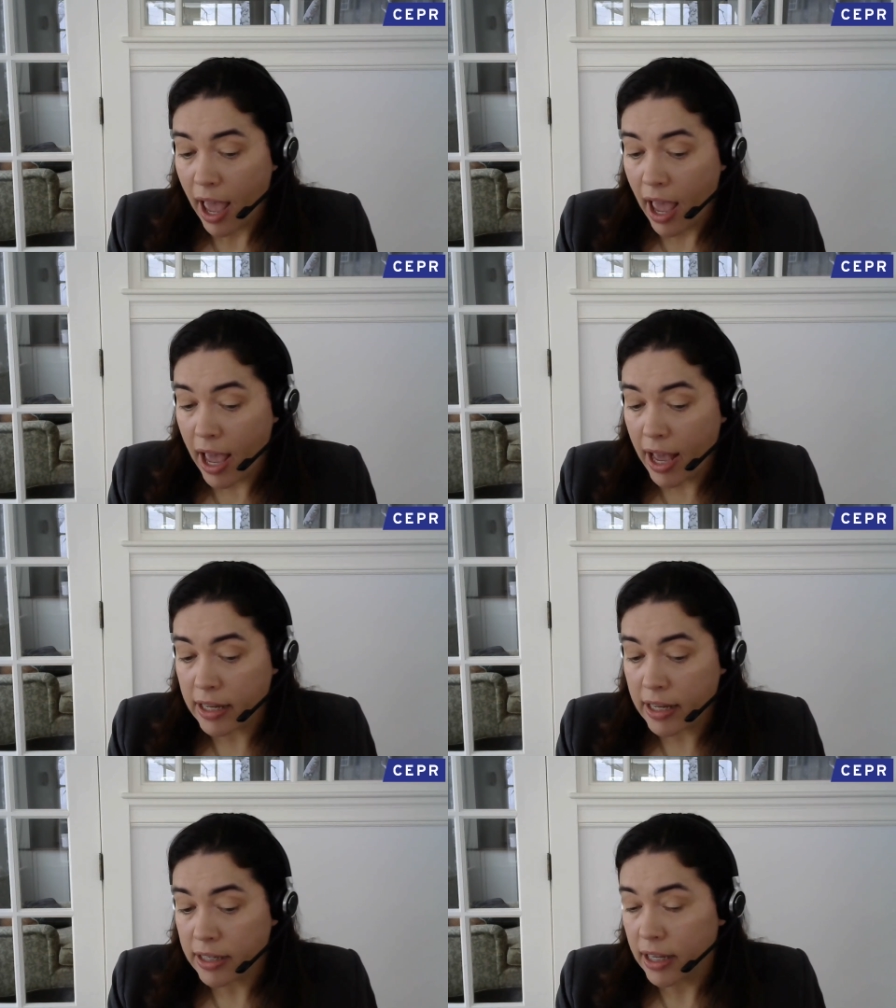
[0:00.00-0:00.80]

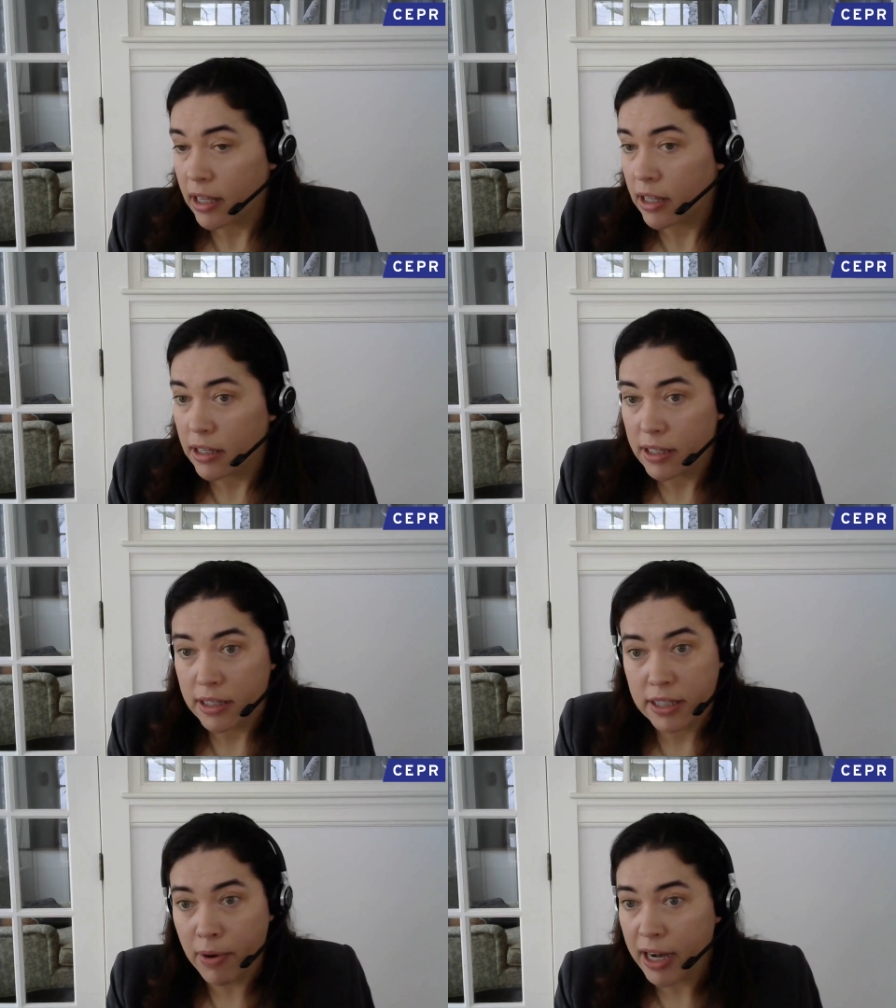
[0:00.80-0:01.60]
And
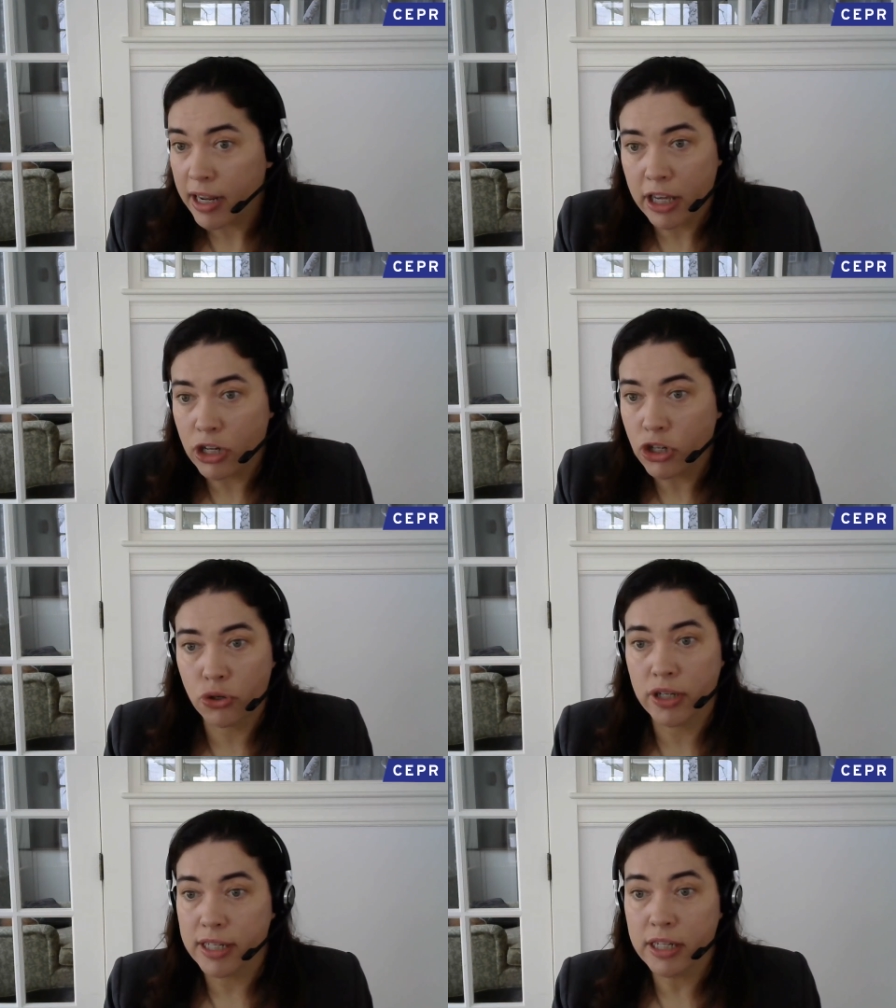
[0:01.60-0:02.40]
somebody in the
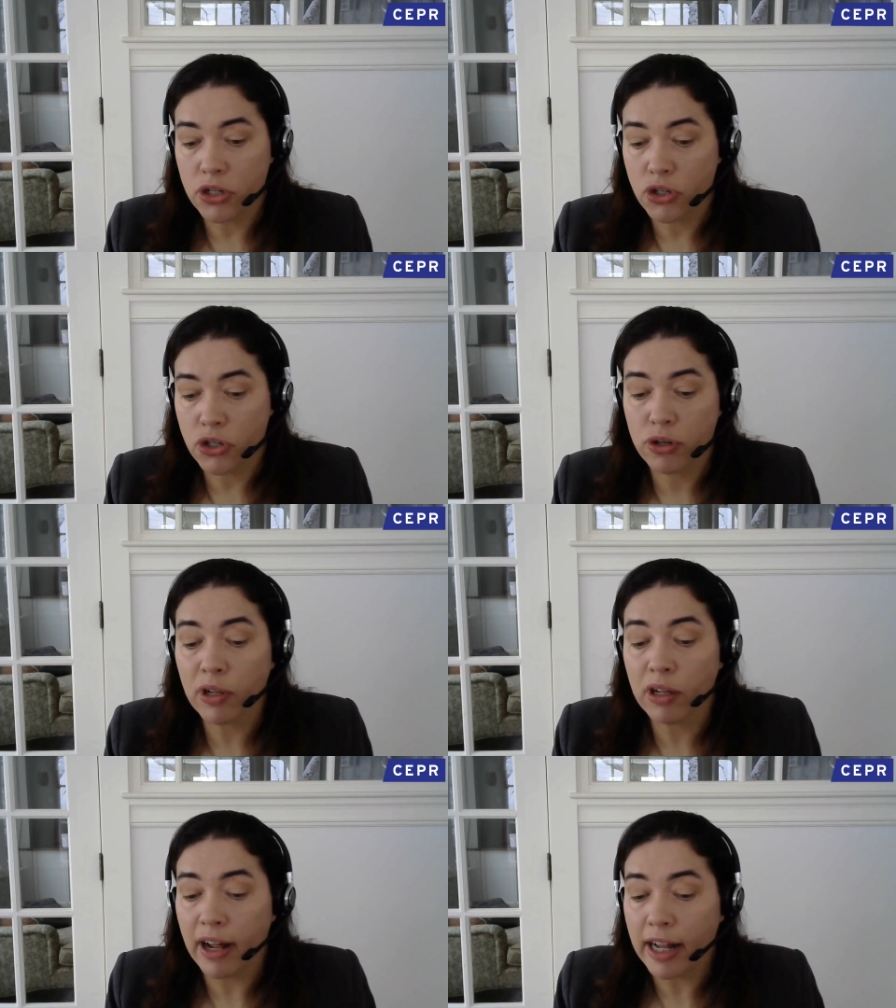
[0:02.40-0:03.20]
insurance industry
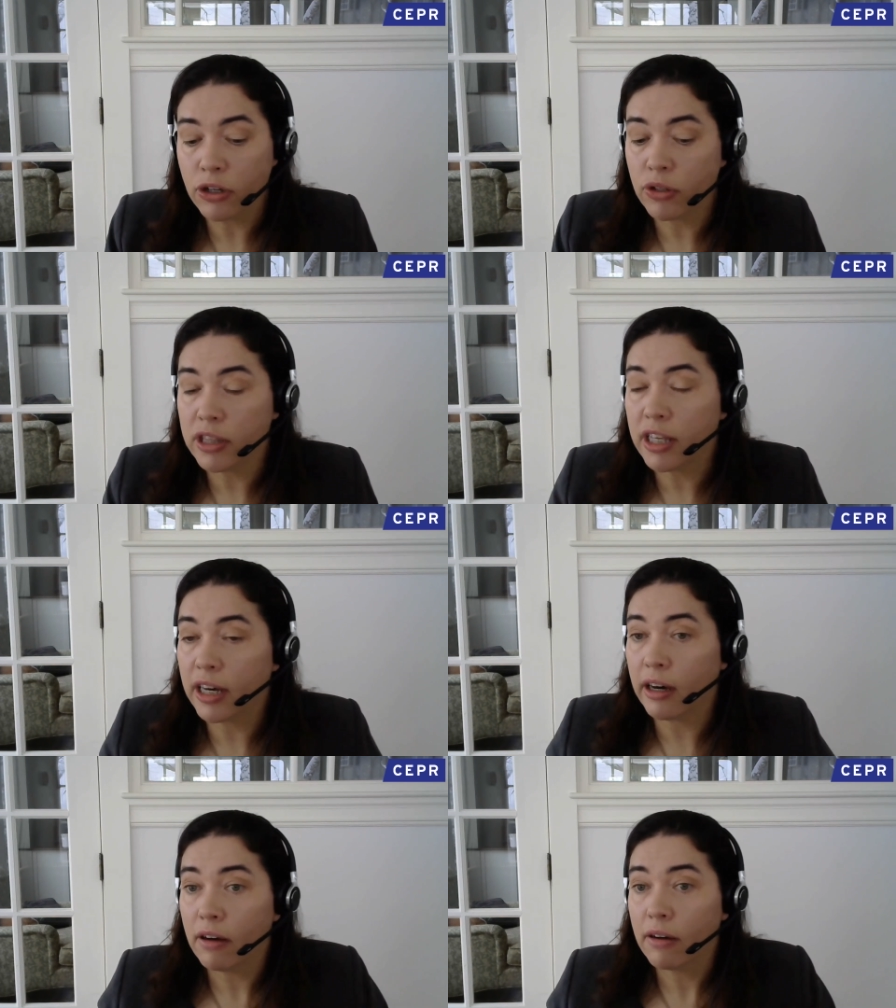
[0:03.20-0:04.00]
will value
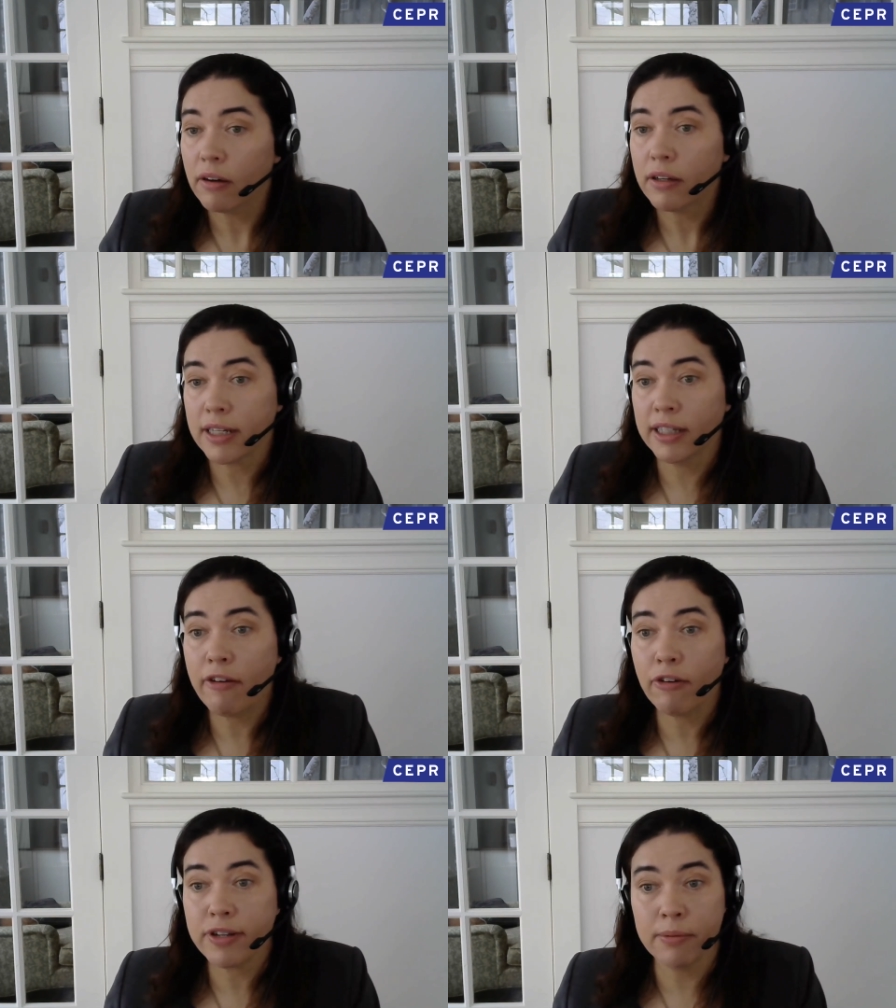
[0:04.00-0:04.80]
the
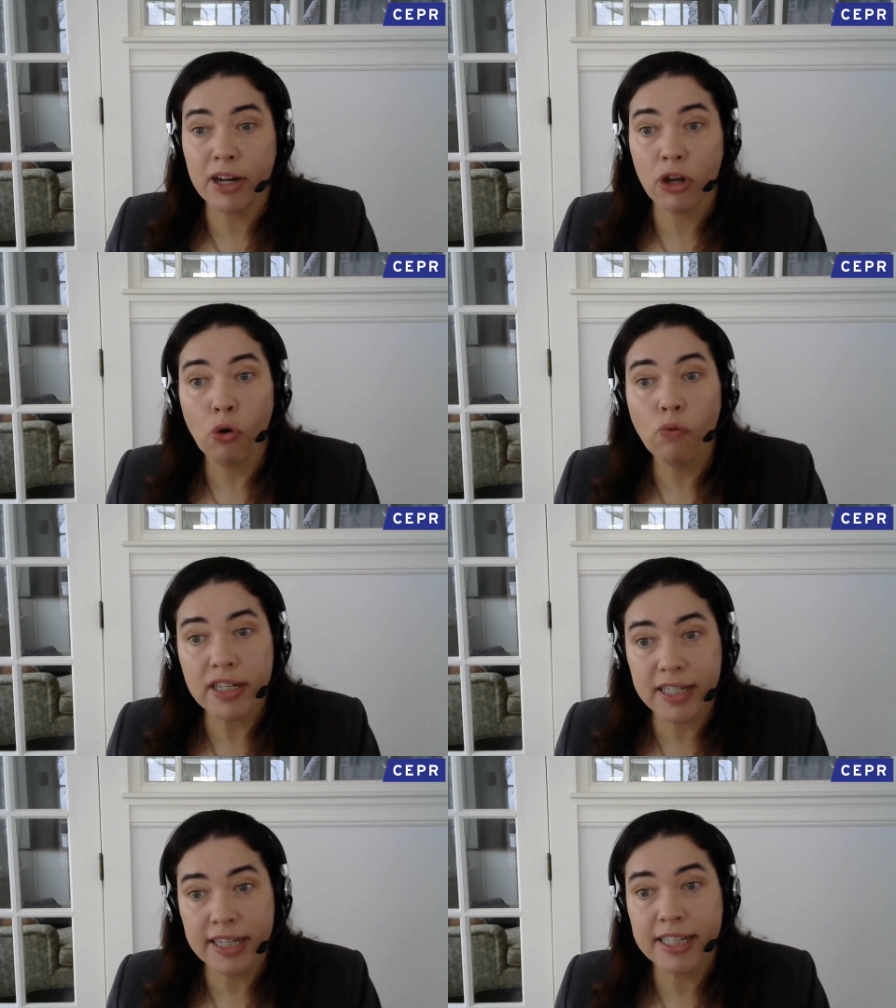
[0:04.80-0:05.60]
life of somebody over
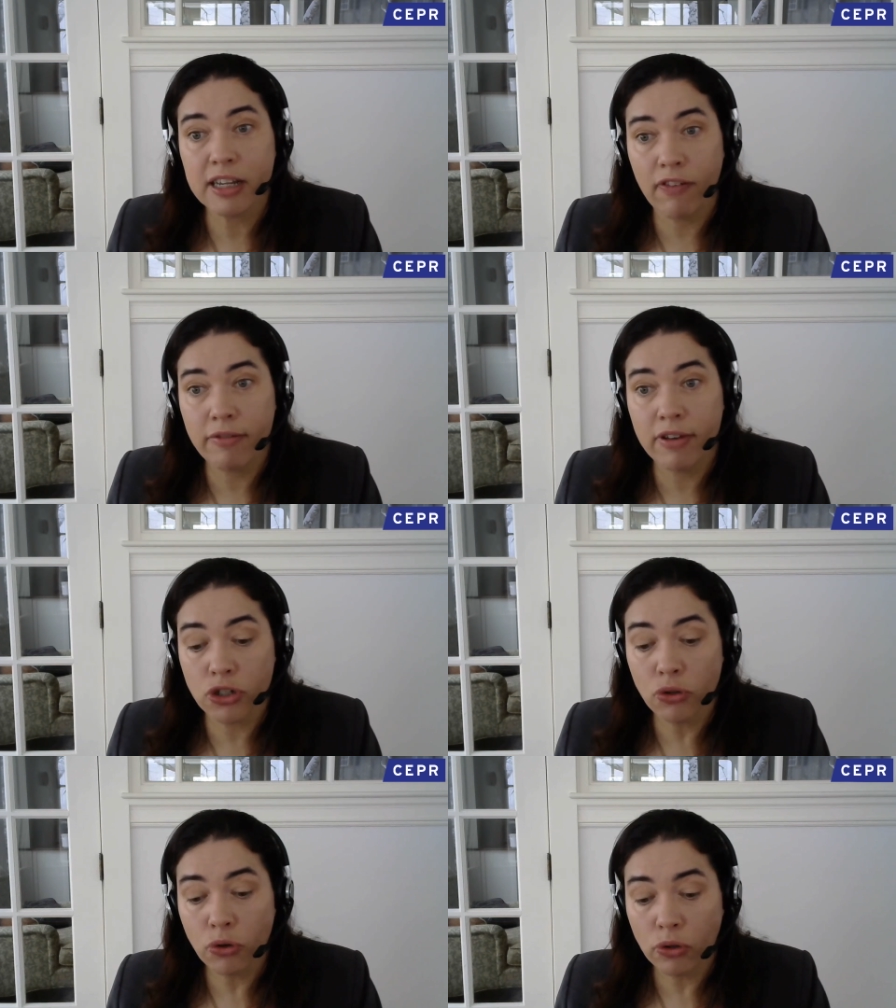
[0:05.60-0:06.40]
65
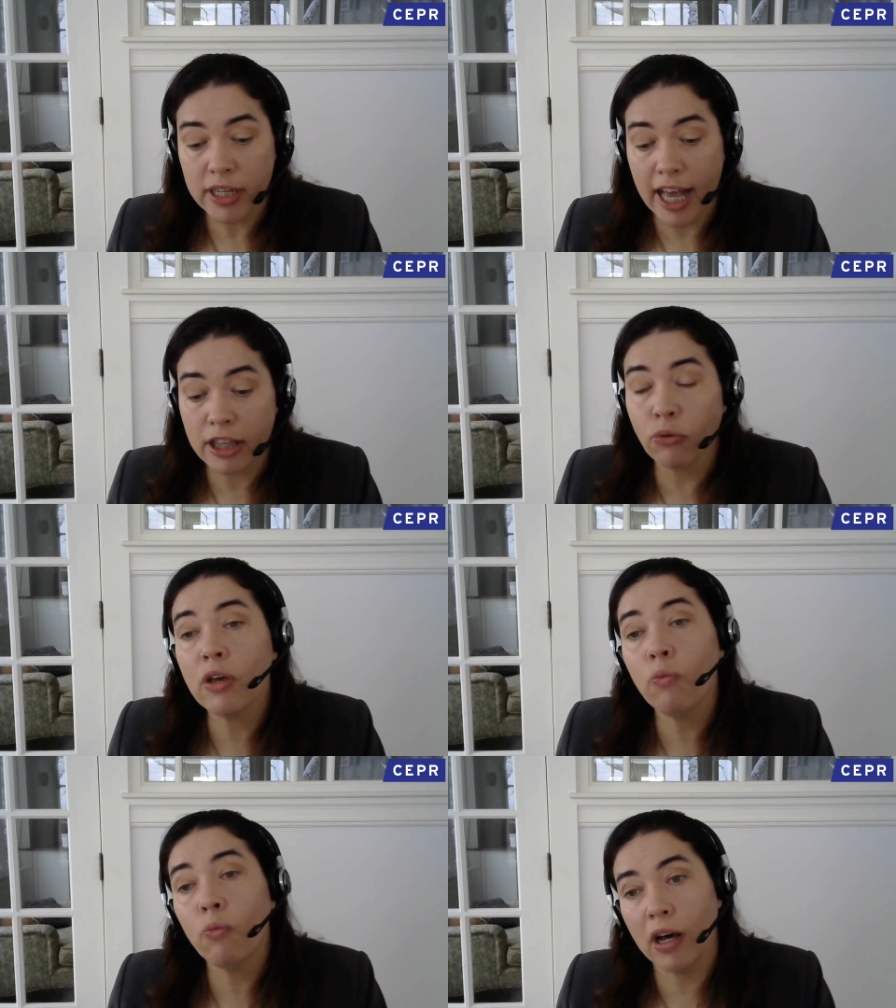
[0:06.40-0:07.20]
years old at
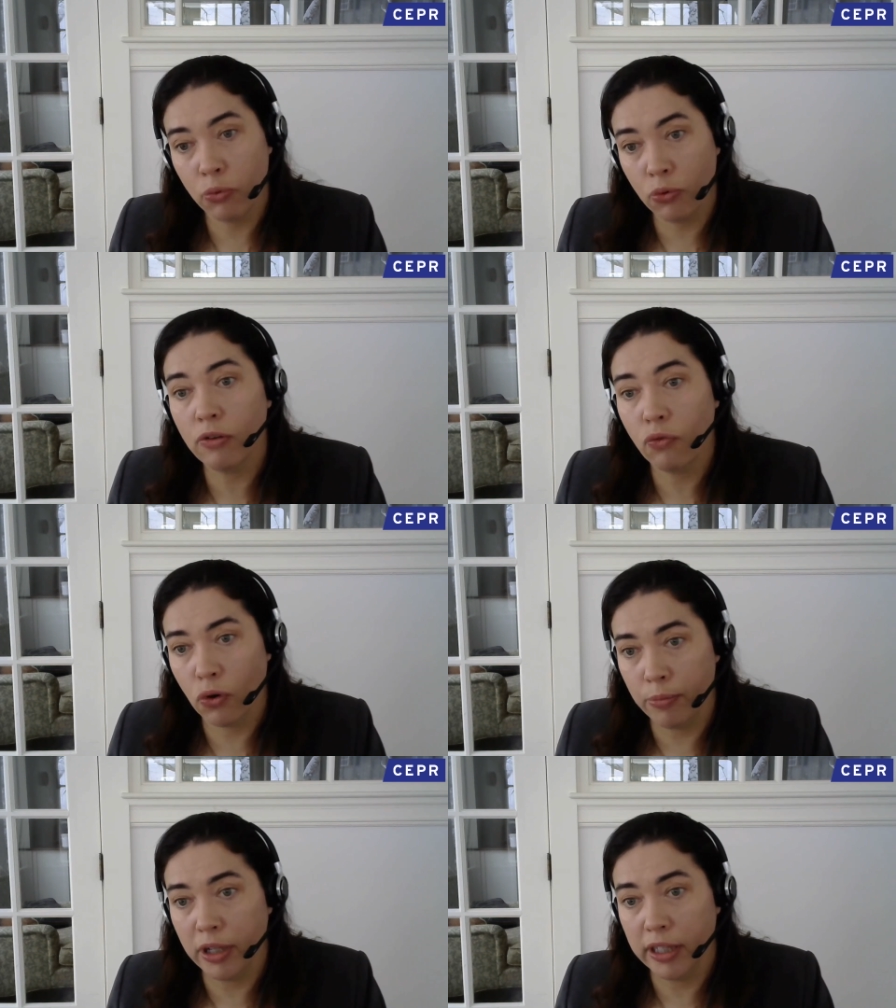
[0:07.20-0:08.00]
only
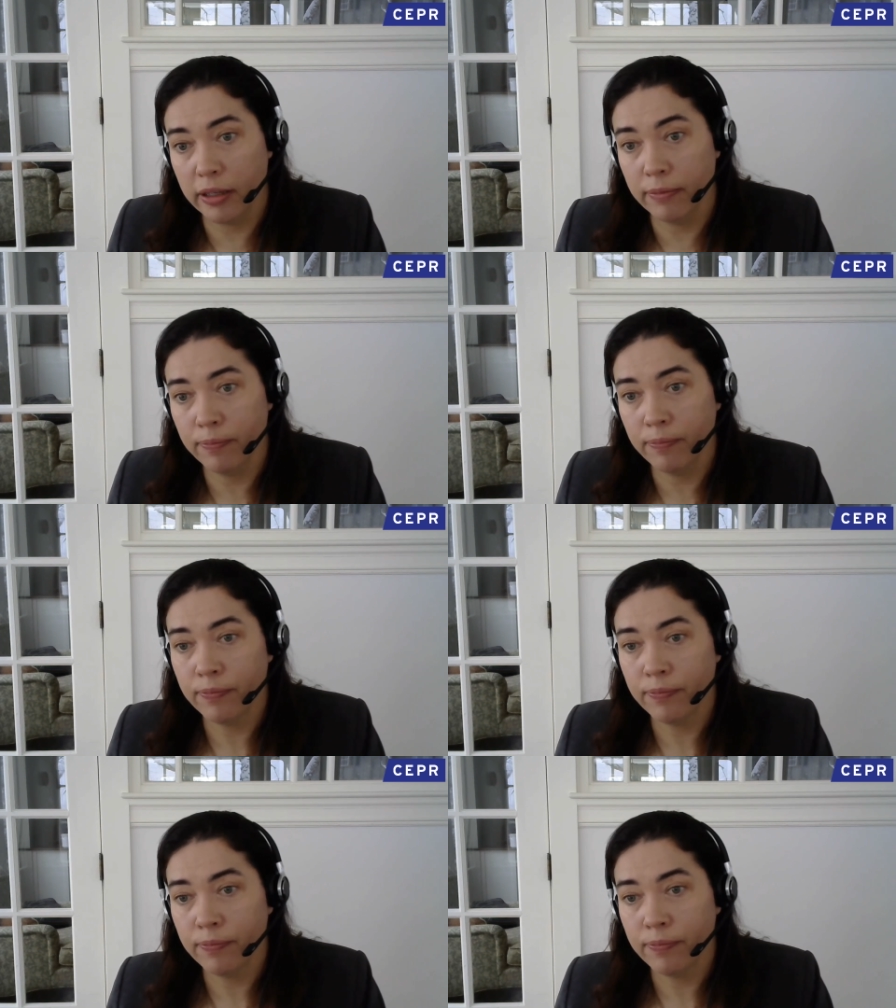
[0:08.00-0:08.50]
1.4 million.